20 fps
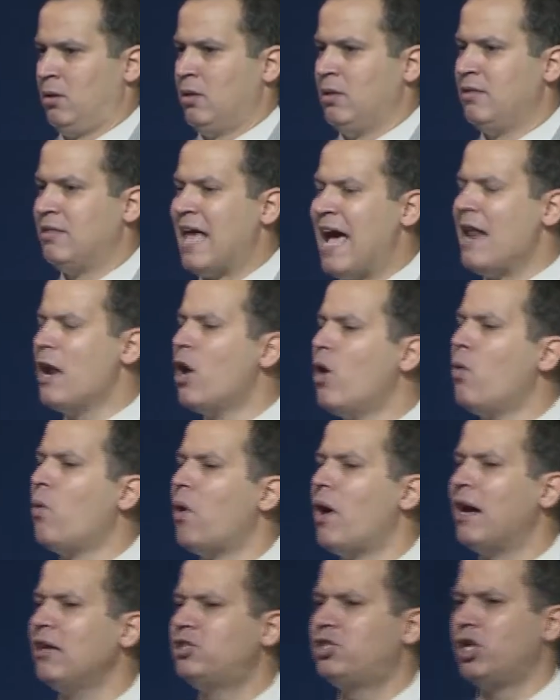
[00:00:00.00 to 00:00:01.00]
They don't
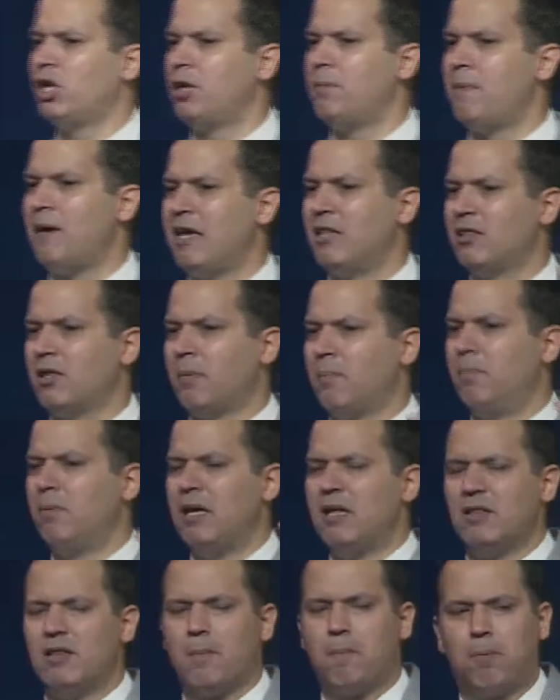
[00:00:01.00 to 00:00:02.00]
want you to be in the,
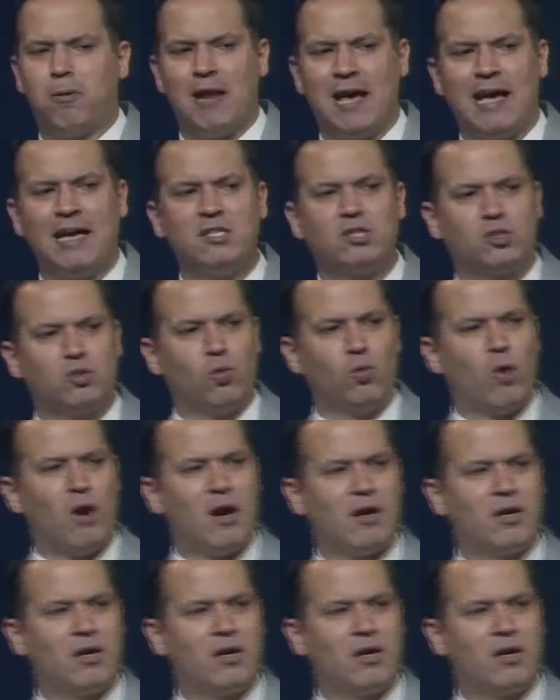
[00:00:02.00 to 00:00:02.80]
in the place where